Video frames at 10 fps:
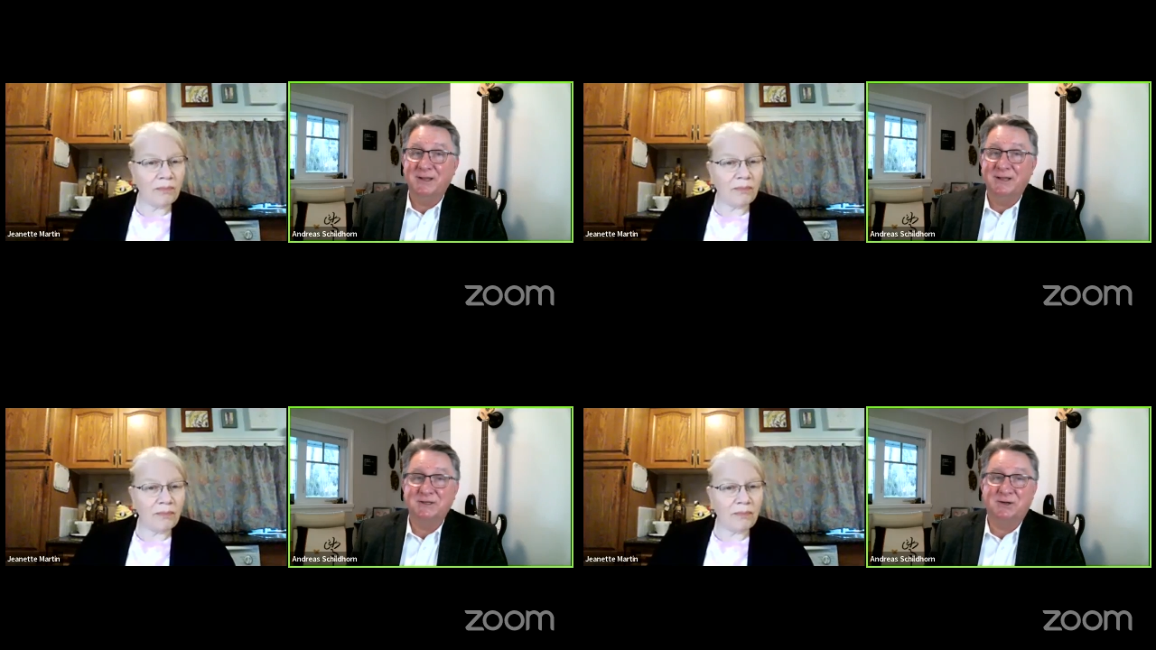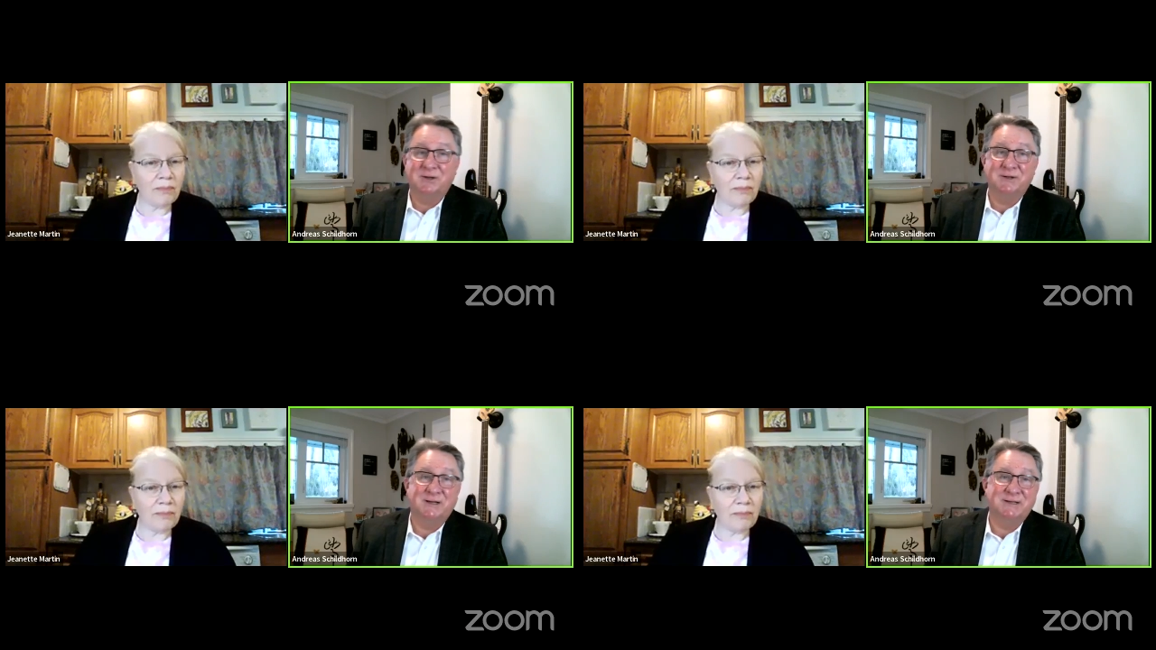Speaker 1: It's
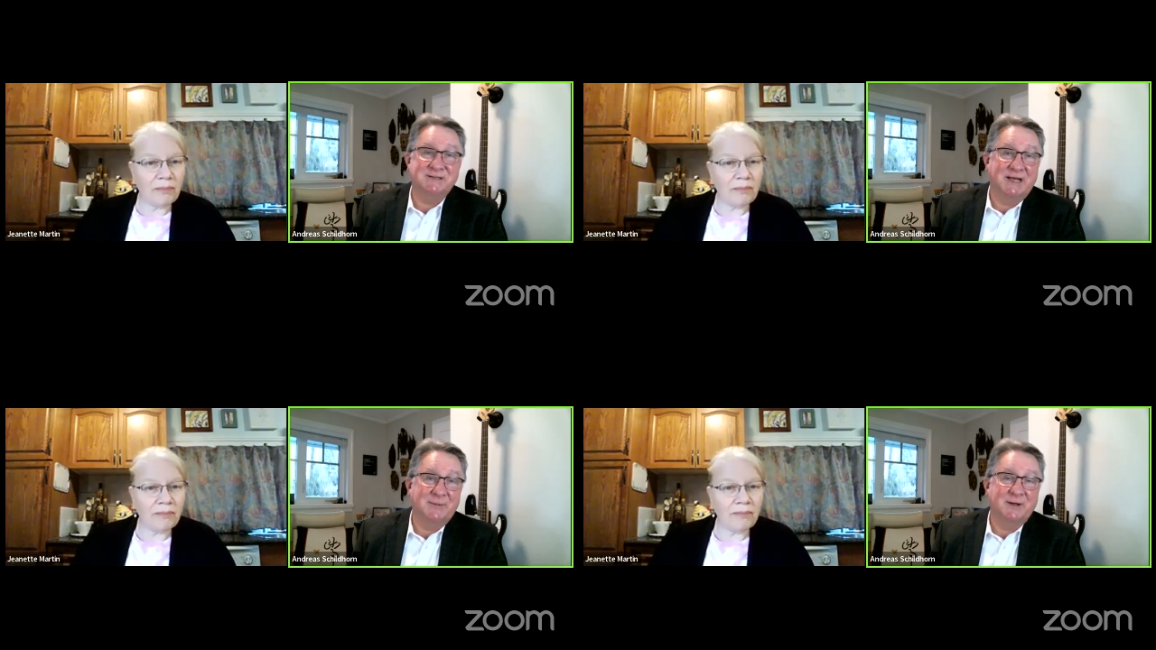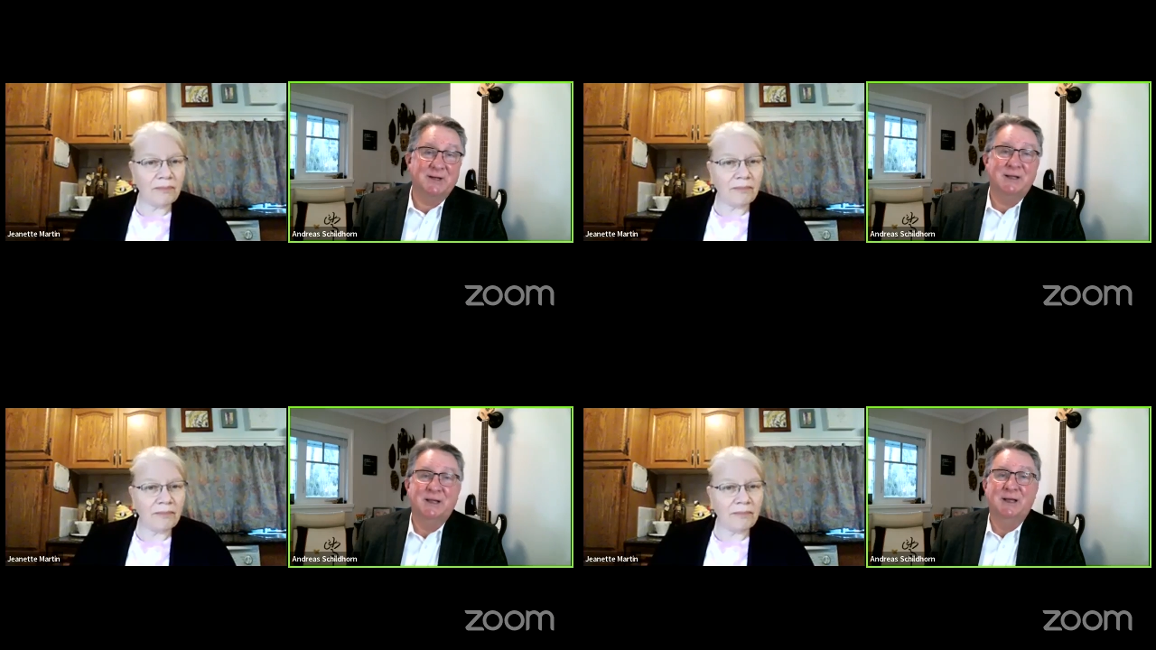called uh, Sava,
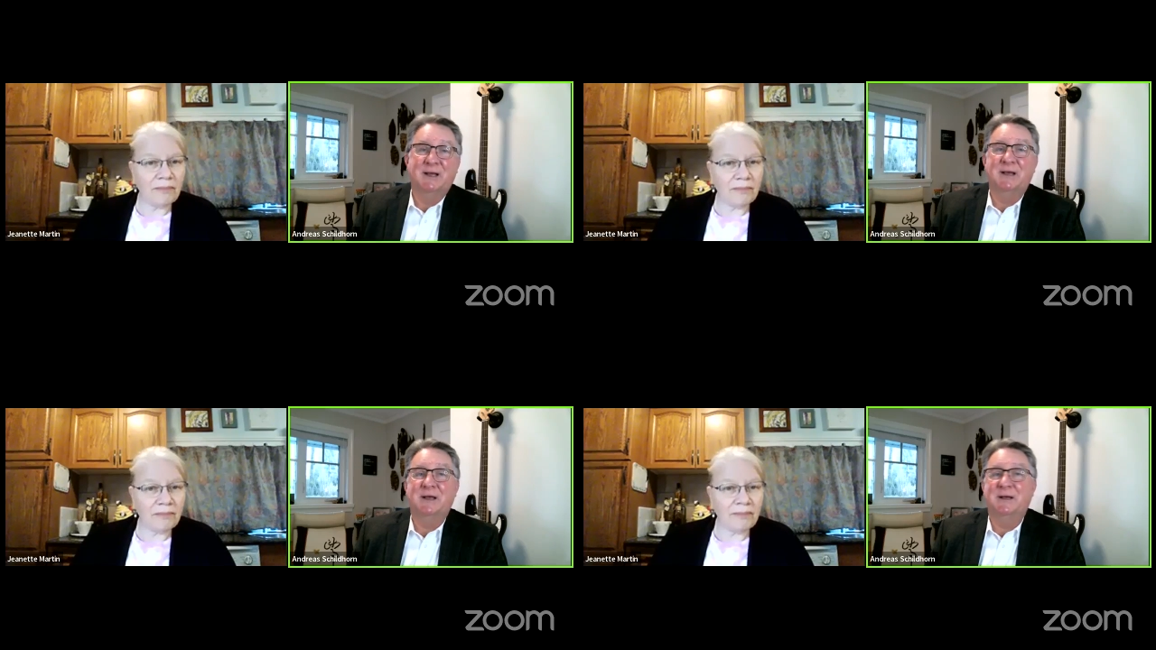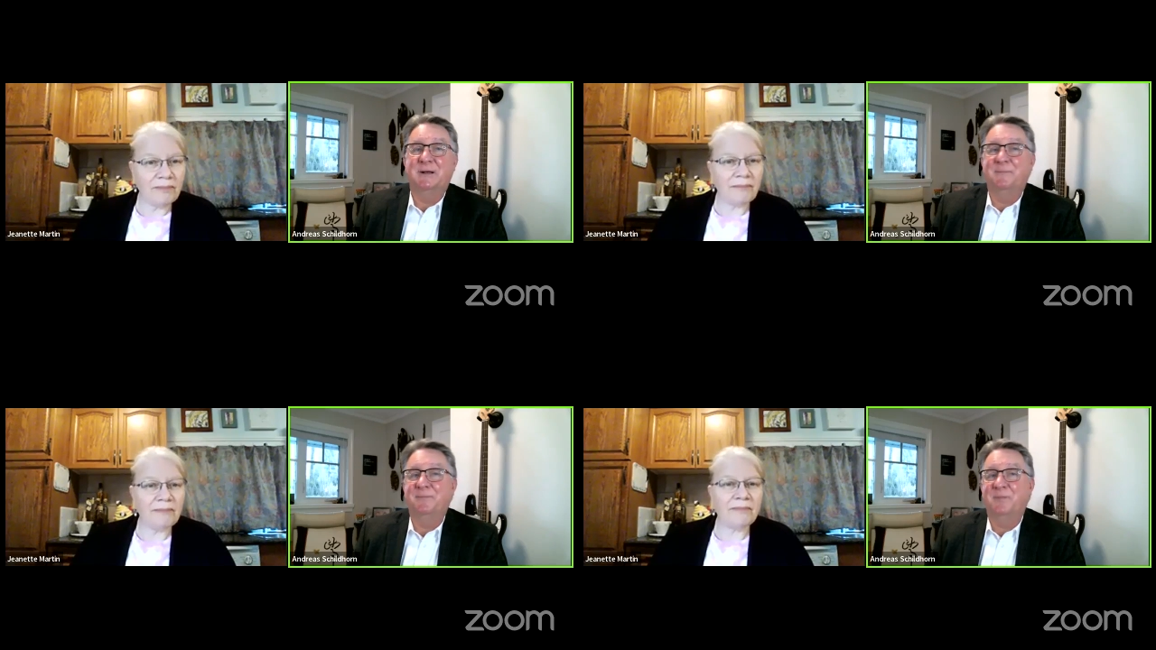
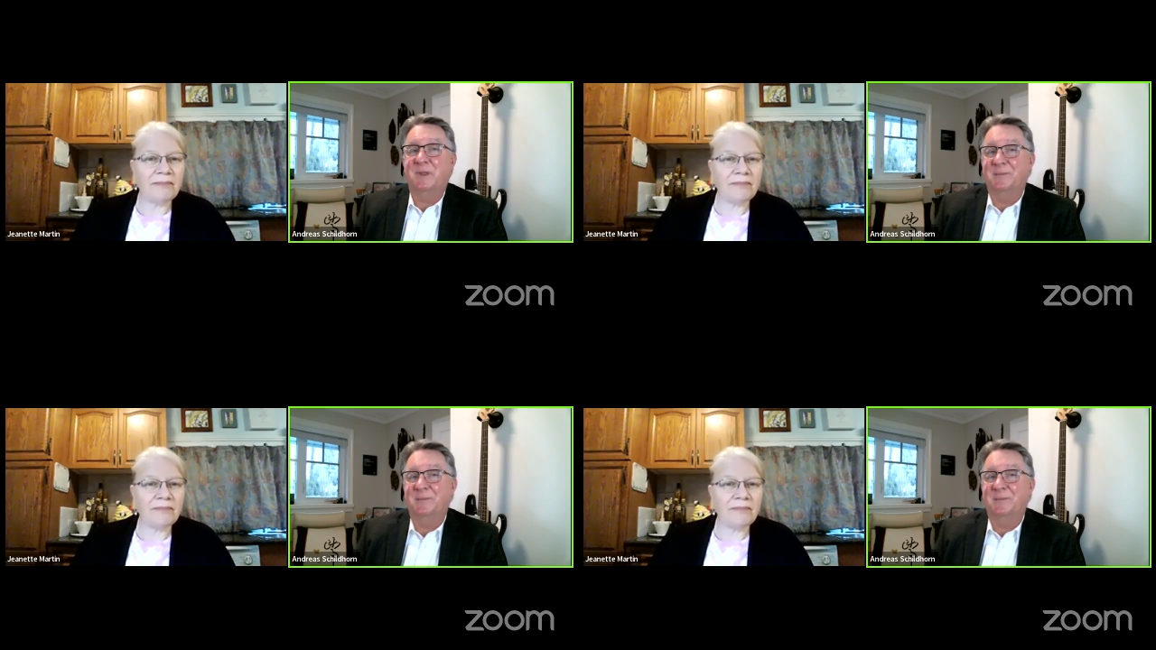um,